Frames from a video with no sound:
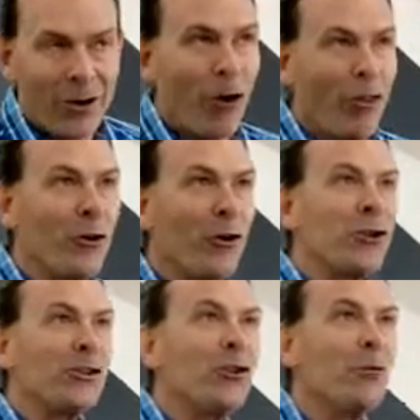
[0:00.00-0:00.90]
I thought I'd
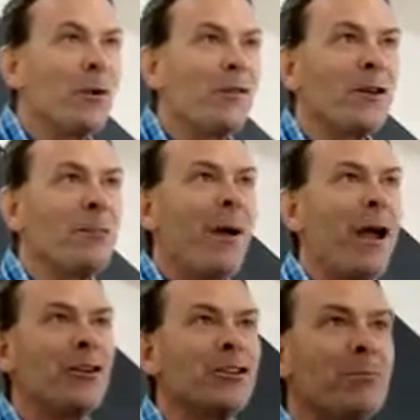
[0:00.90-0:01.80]
just do a bit of a
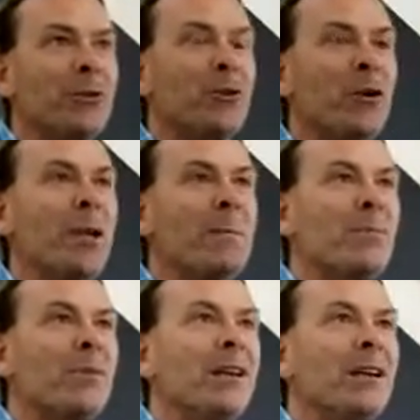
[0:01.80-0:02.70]
comparison between
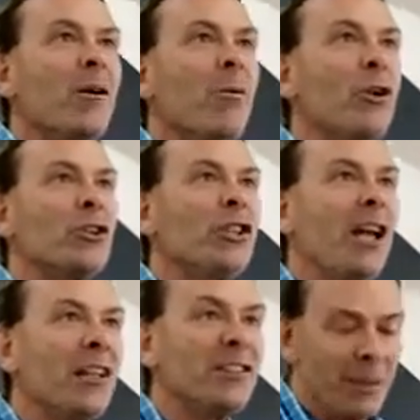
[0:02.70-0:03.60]
what
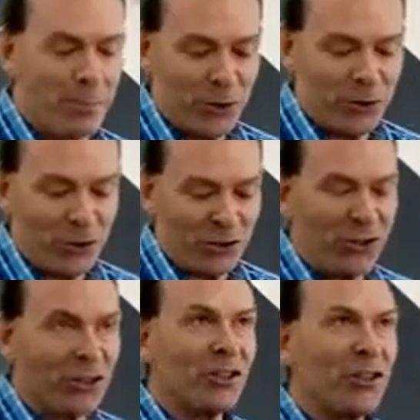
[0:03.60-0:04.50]
jealousy
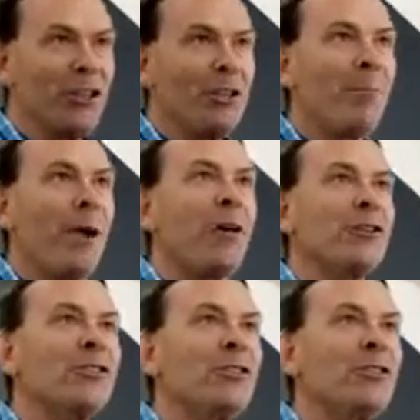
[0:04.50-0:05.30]
produces in comparison